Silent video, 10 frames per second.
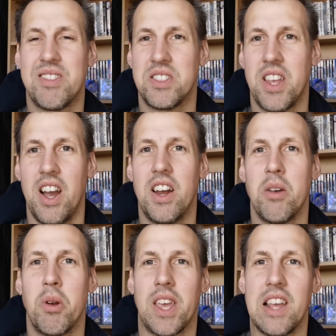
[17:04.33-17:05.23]
Because yeah, I
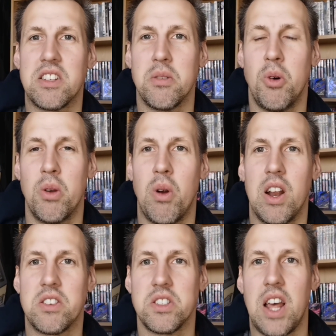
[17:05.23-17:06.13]
don't want to get to the point where
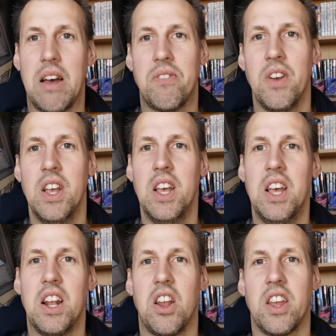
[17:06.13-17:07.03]
I just have
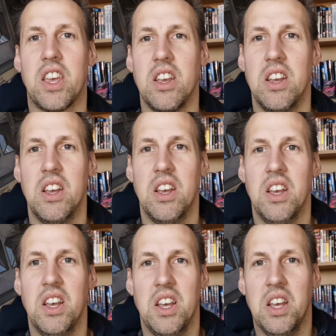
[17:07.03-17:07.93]
like
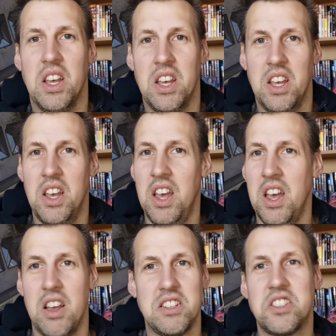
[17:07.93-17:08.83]

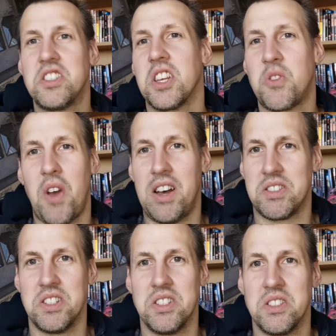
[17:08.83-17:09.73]

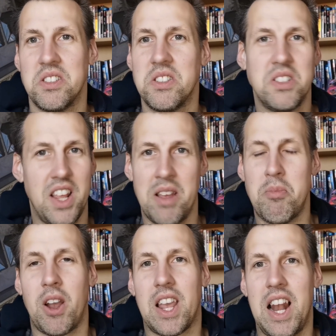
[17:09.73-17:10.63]
6,000 in
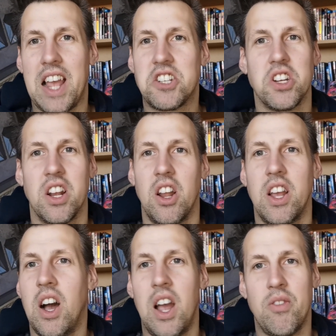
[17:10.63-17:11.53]
my collection and
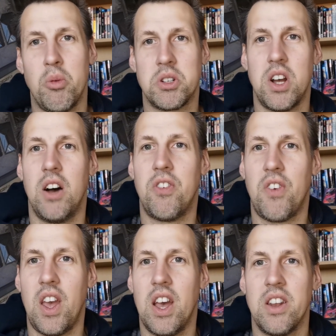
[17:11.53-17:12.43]
like I haven't watched half
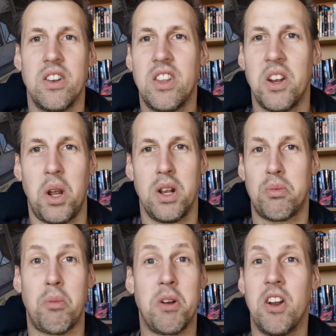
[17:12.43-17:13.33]
of it, and you know,
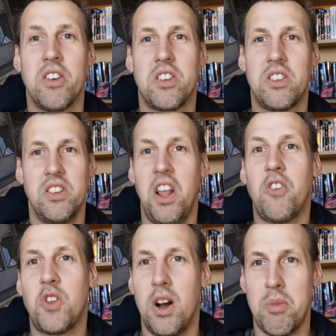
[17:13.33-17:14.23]
there's probably not
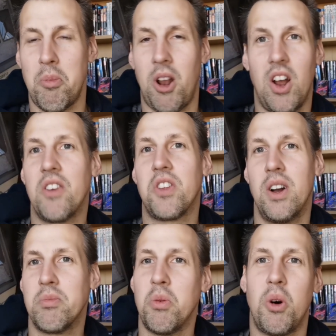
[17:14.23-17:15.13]
enough time in my
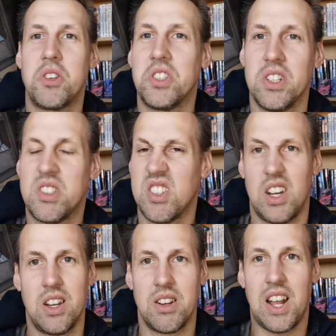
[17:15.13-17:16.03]
lifetime to watch it.
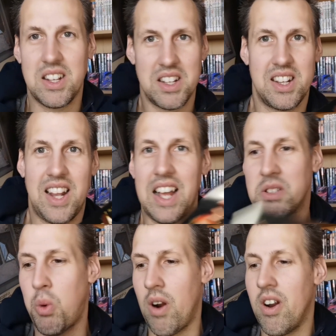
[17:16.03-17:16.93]
So
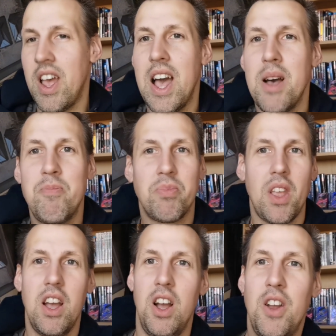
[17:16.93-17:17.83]
that's where I am.
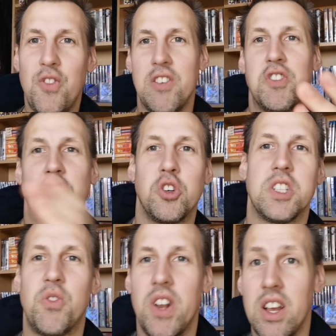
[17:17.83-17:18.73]
Hopefully you've enjoyed
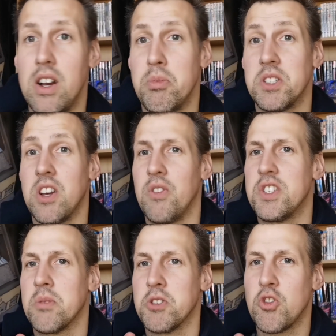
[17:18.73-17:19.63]
this video. I've been Cypher
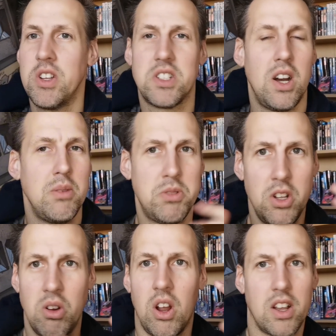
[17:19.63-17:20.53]
Sigma Screen Time.
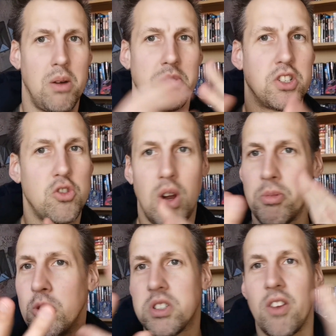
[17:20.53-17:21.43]
Do like, comment,
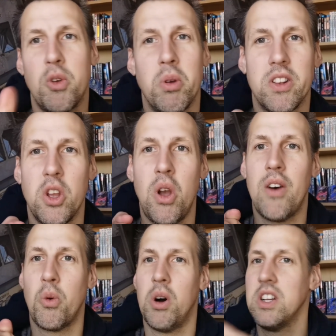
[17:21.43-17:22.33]
subscribe, do all the stuff you want to do.
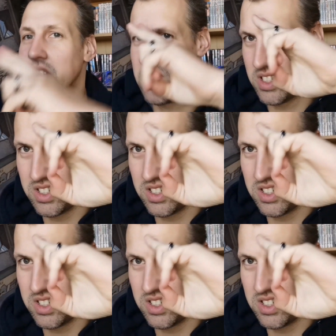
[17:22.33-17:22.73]
Otherwise,